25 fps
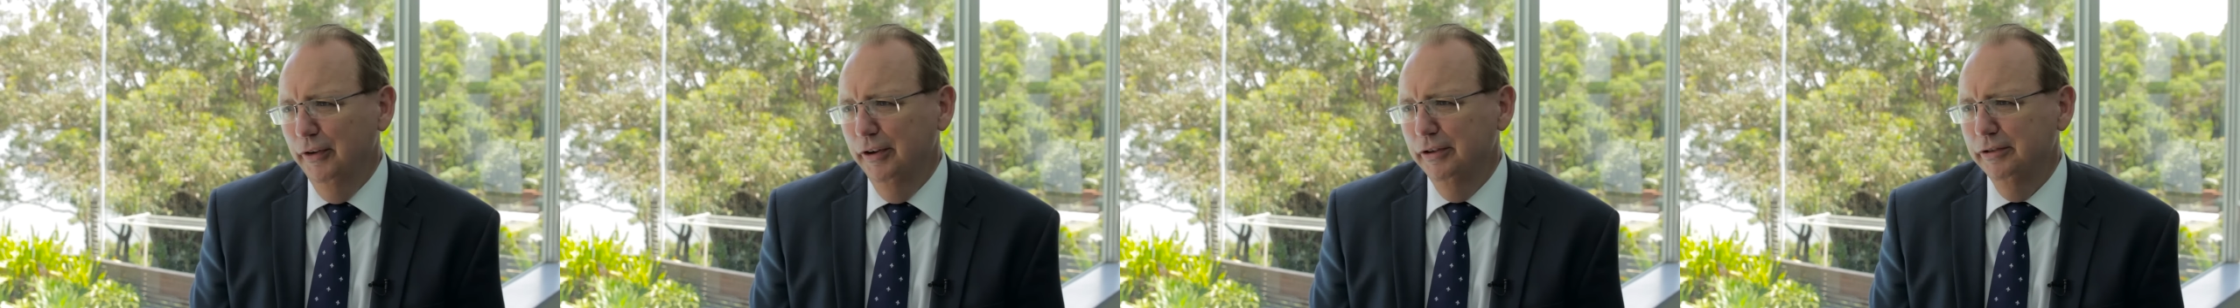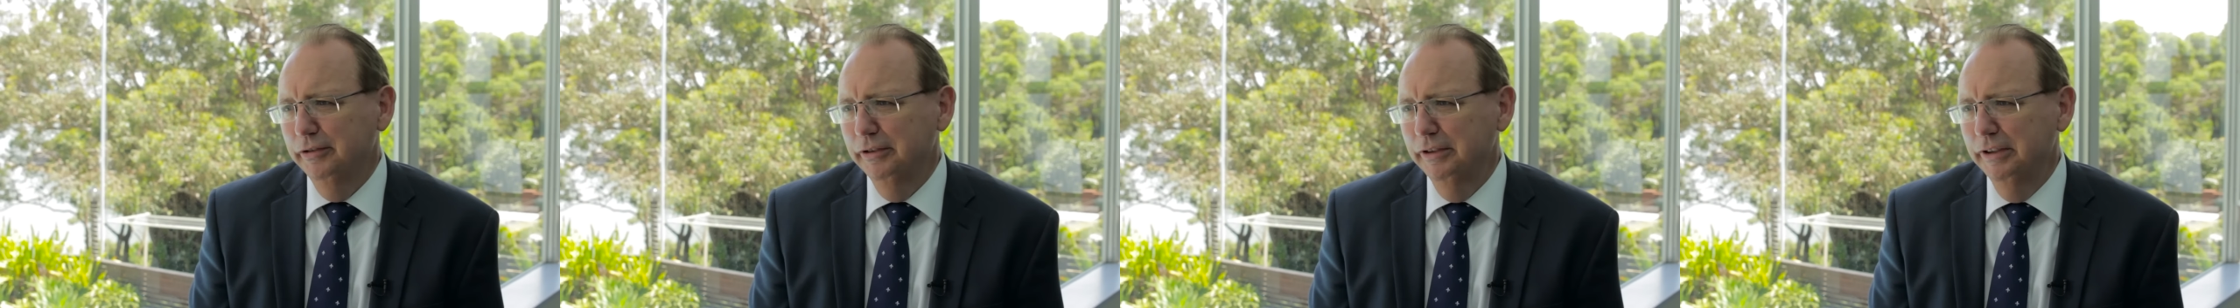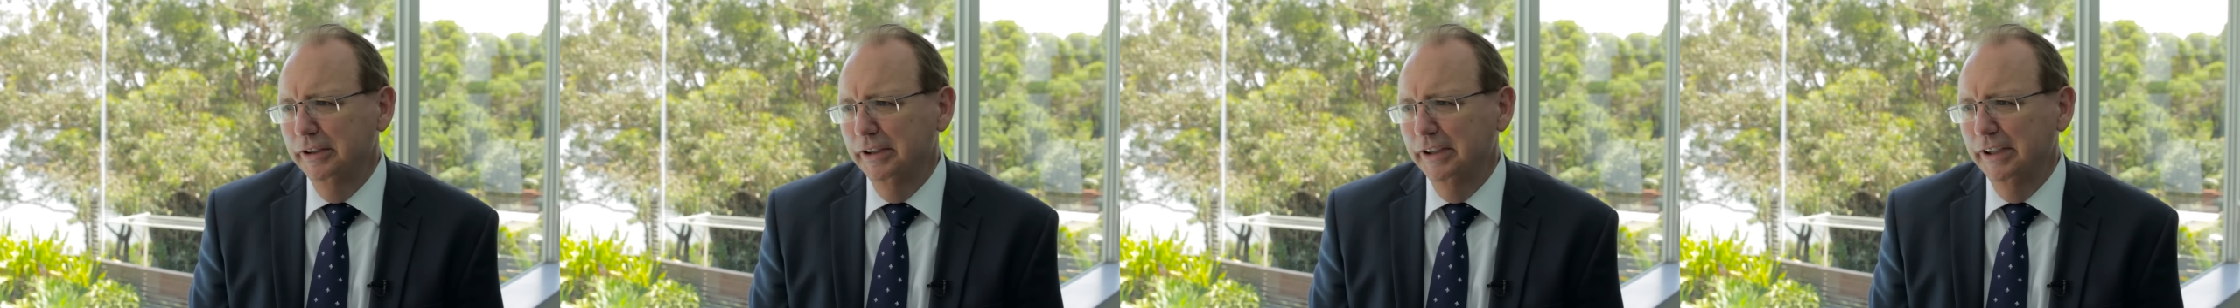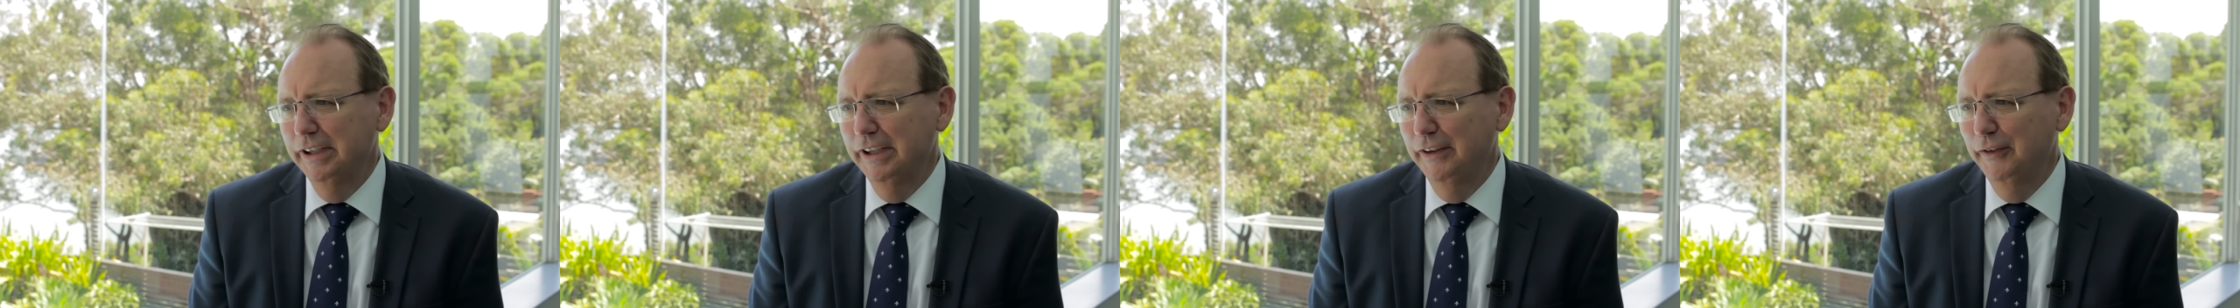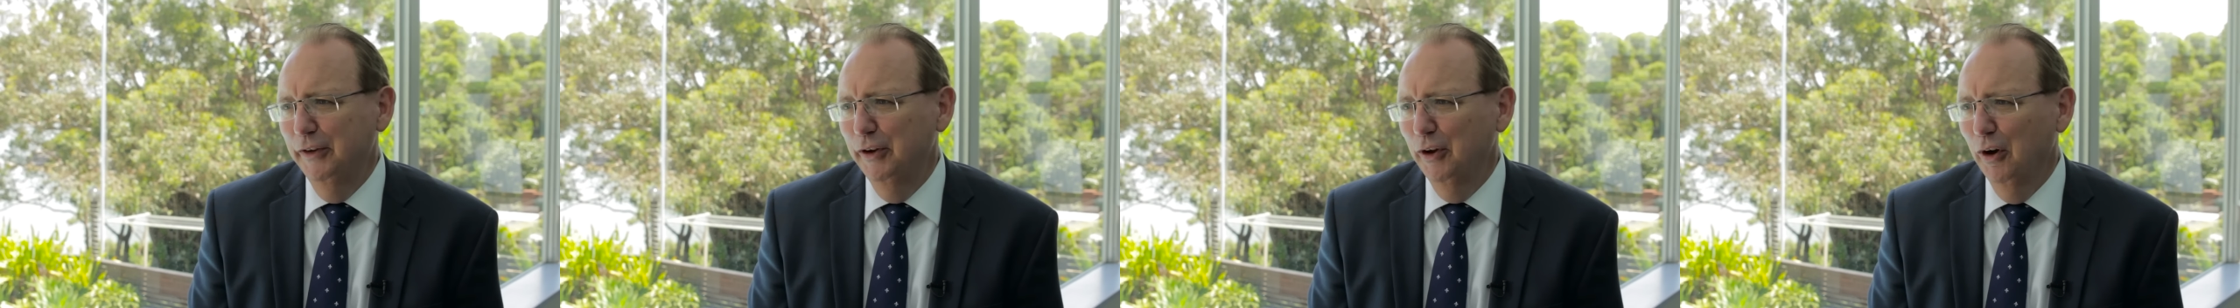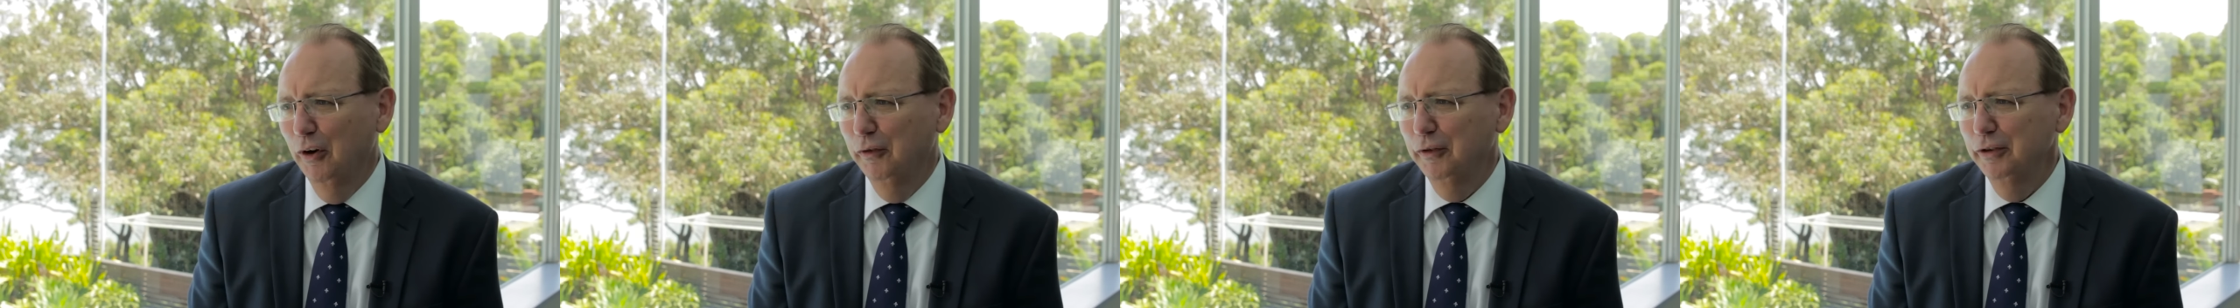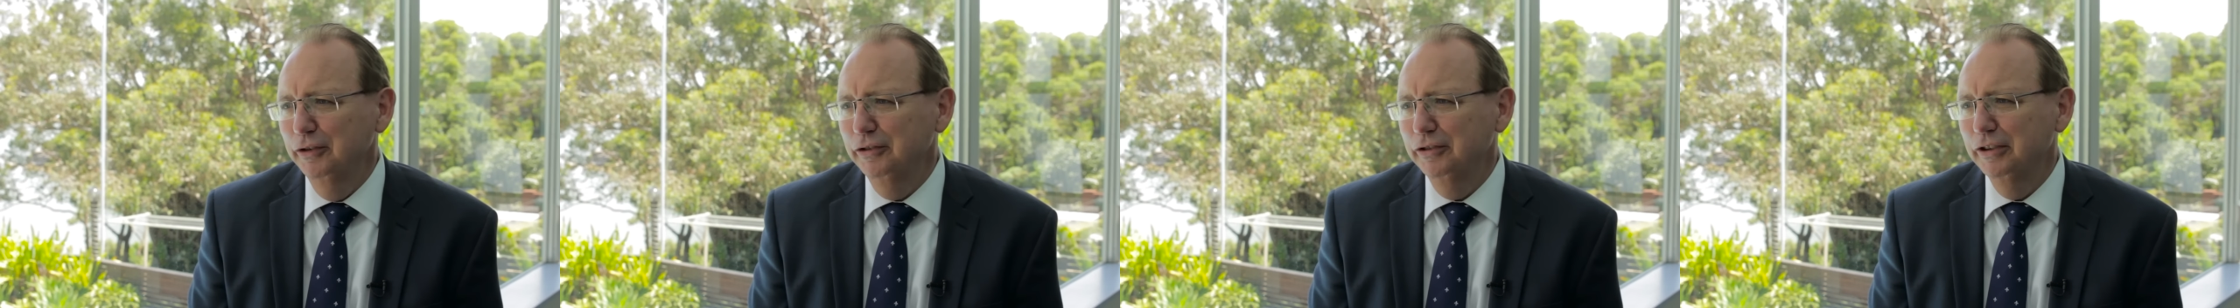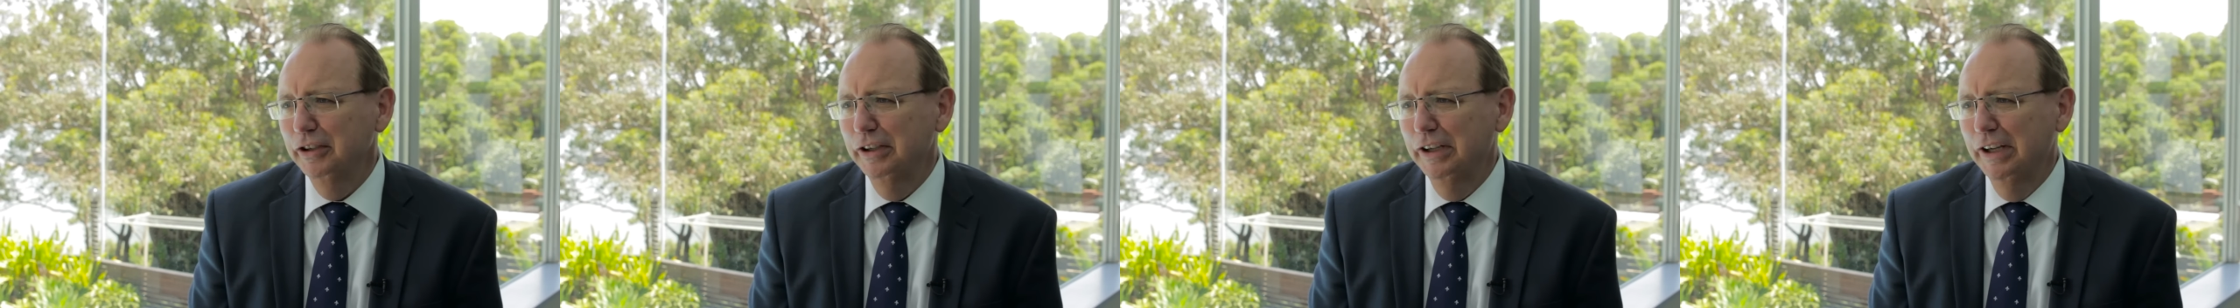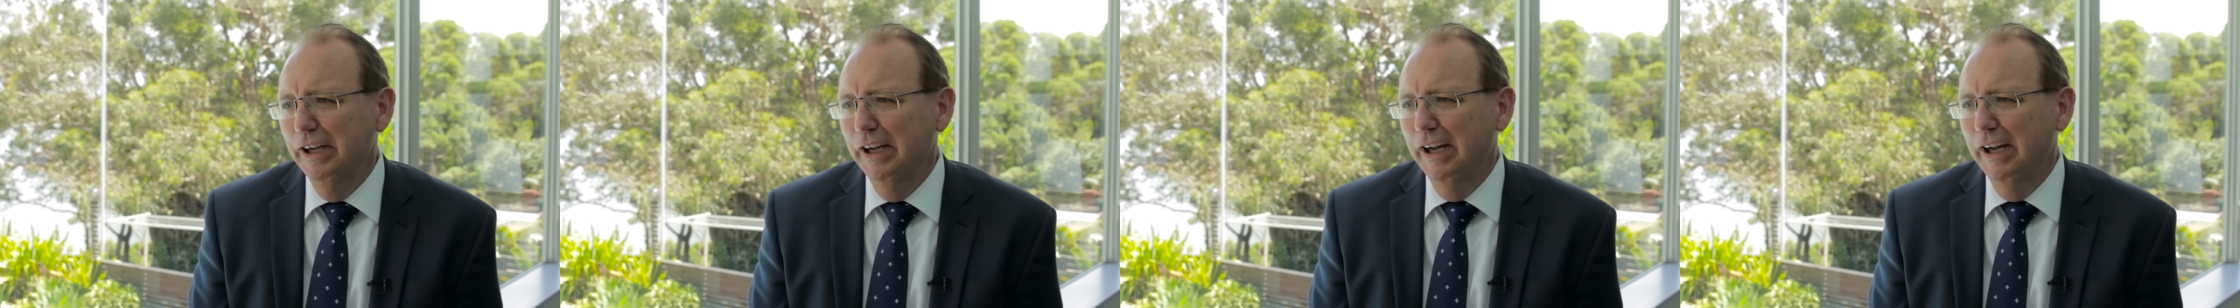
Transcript: this in the office,